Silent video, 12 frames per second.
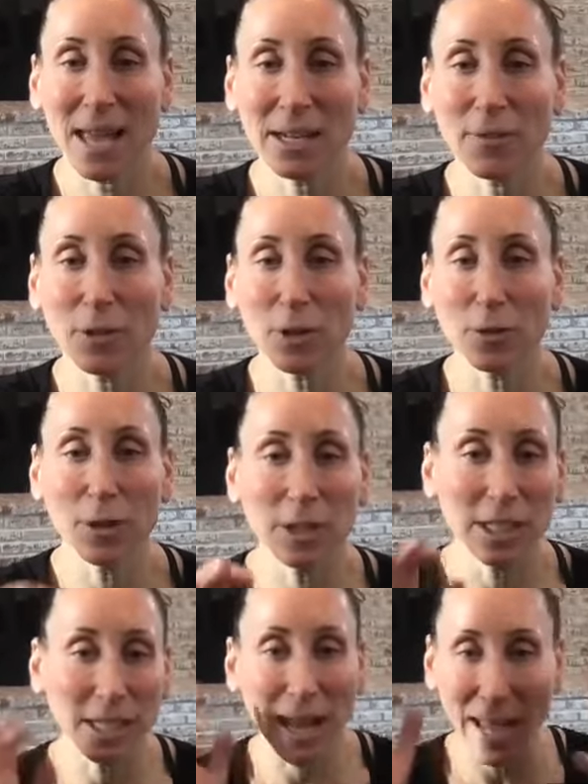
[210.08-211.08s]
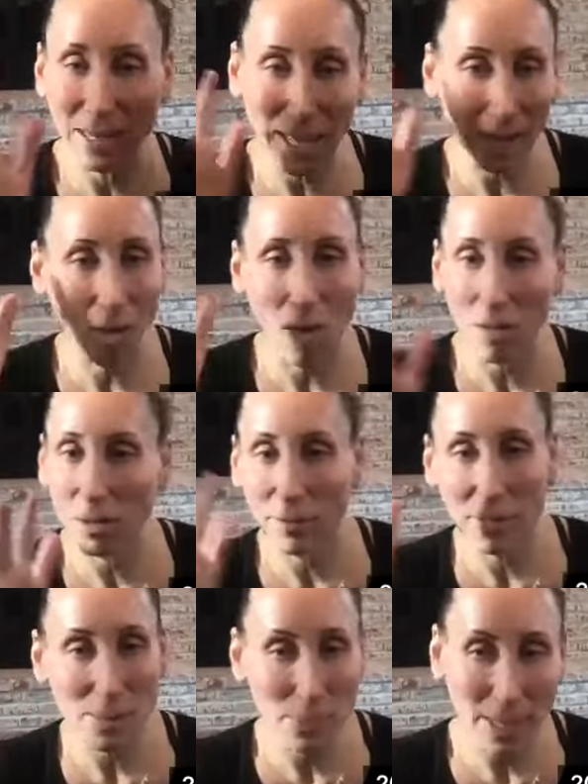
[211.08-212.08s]
and if you're feeling kind of like all
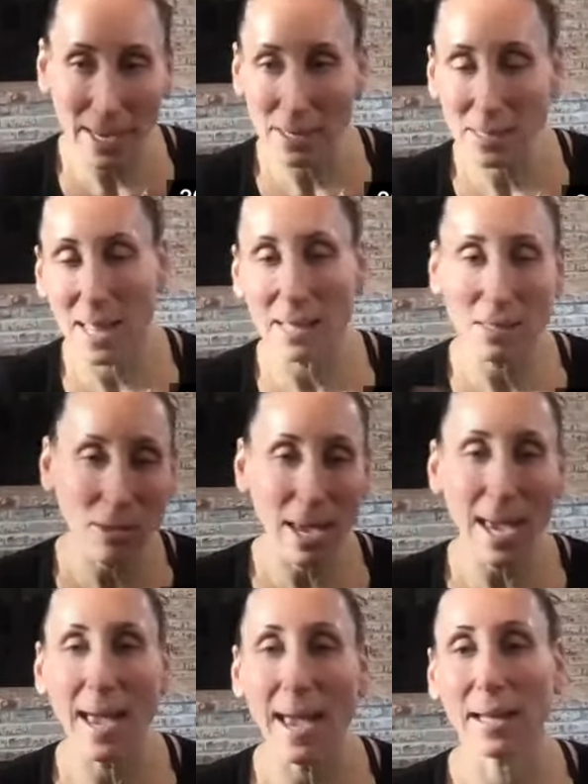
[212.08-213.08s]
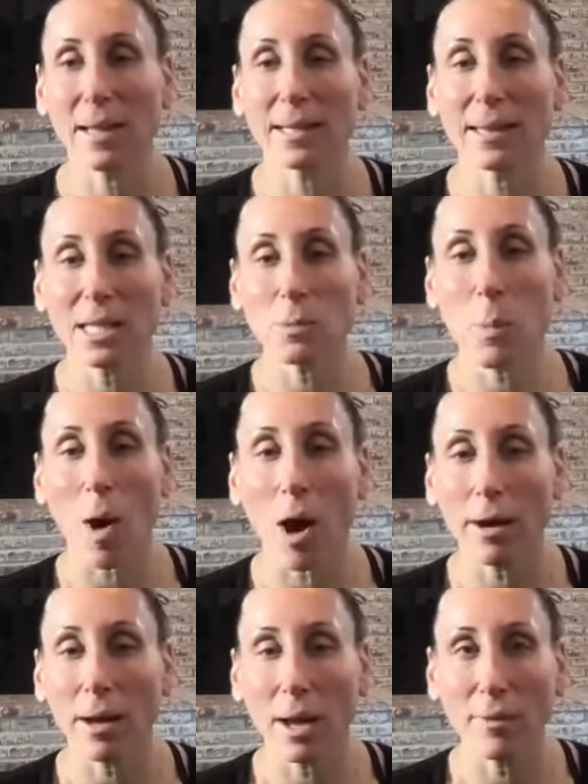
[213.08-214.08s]
over the place, that's okay. Like that's
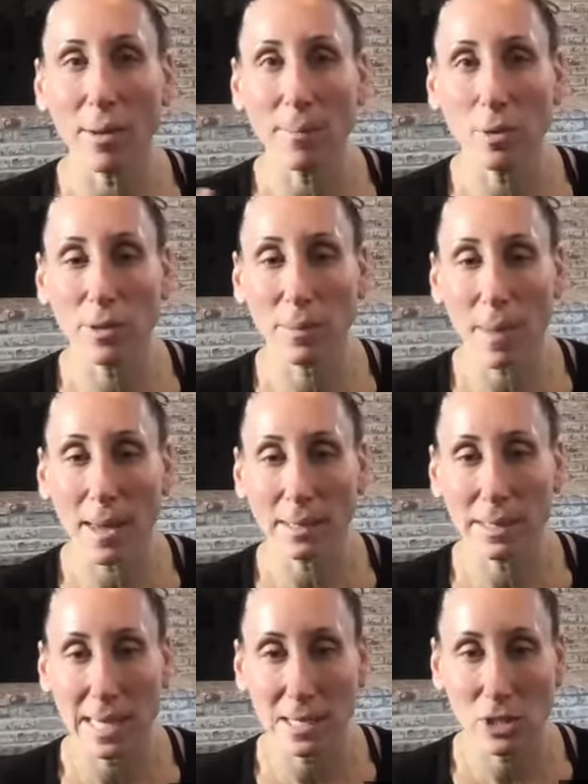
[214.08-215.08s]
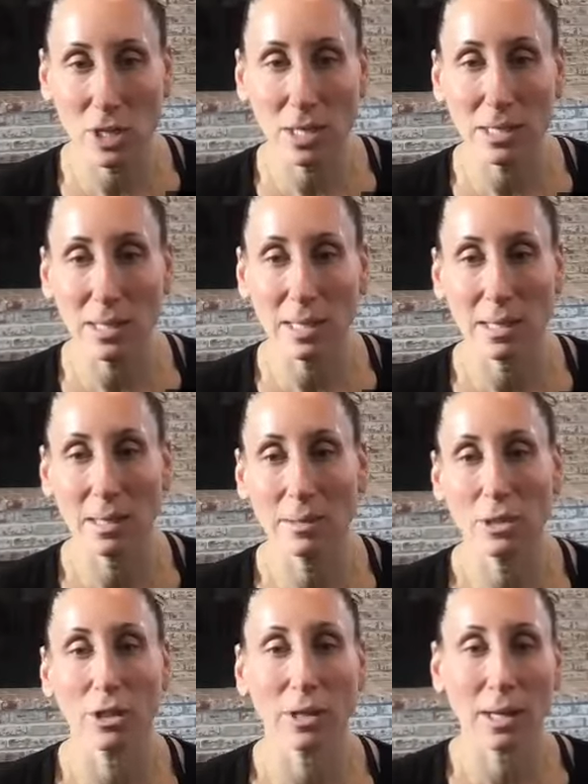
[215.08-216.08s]
part of a moving meditation, and
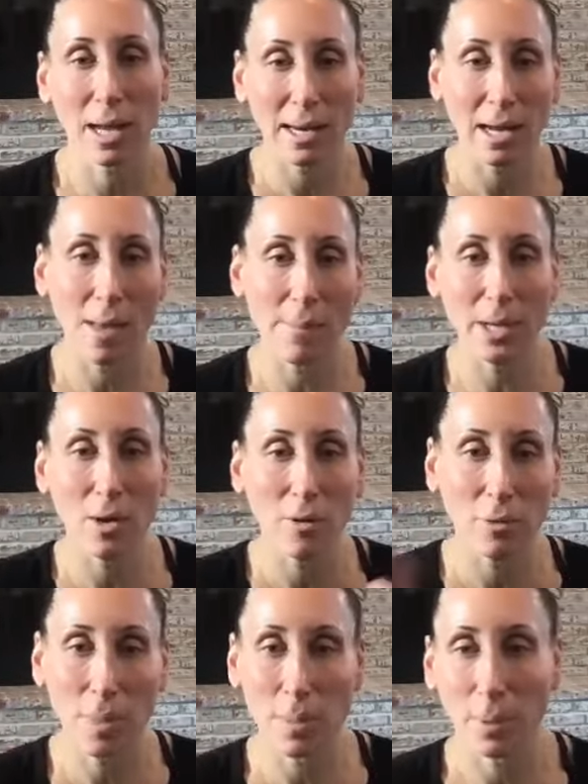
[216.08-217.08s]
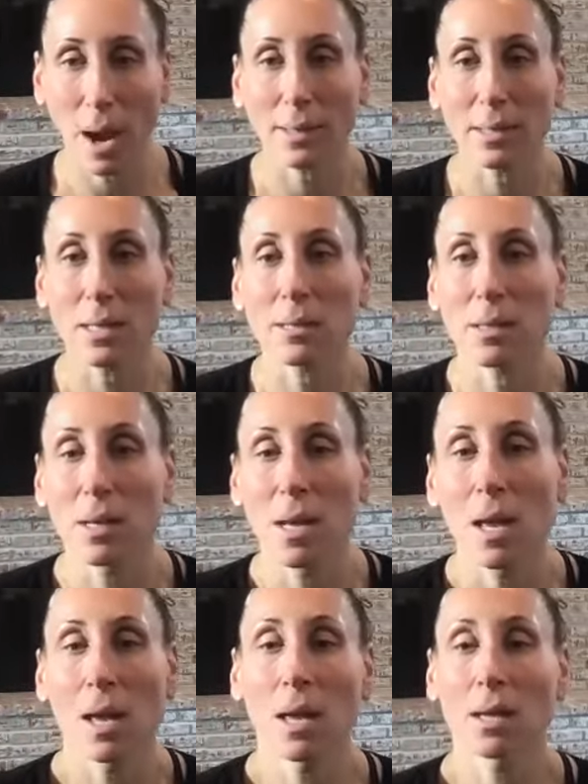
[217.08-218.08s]
you're going to kind of come and go from the practice.
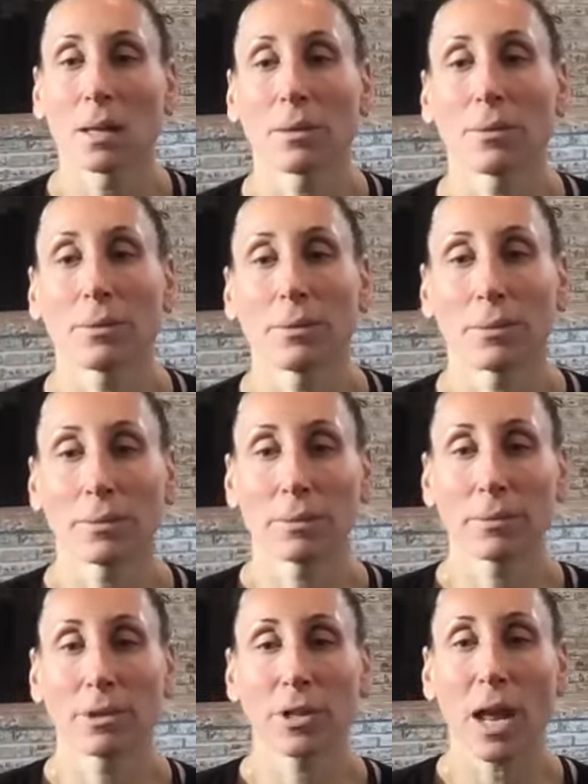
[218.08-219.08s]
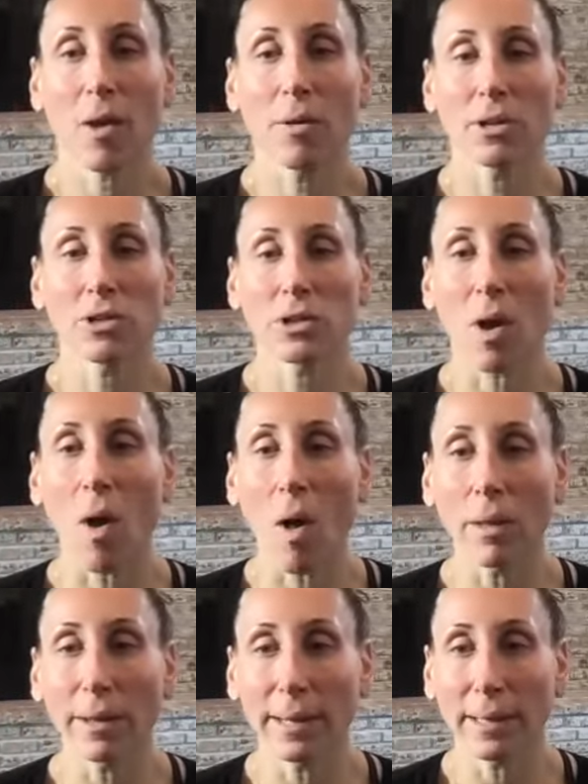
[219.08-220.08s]
You're not always just
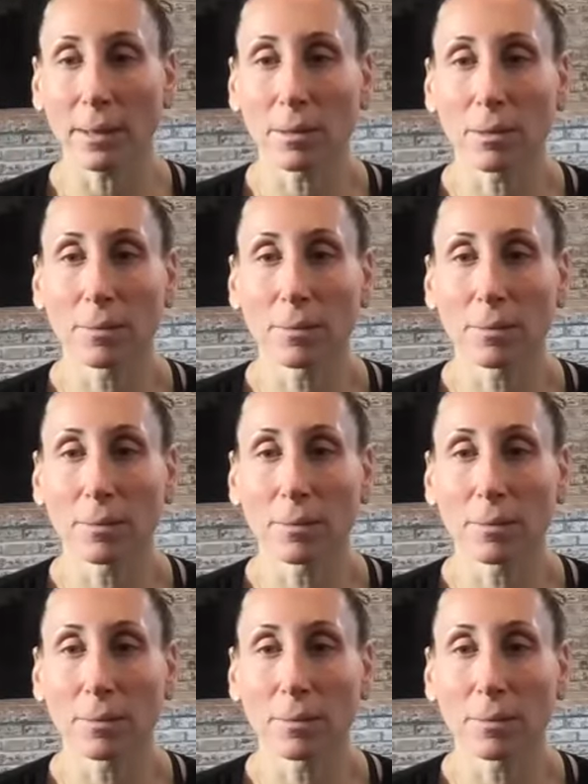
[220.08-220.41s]
all in.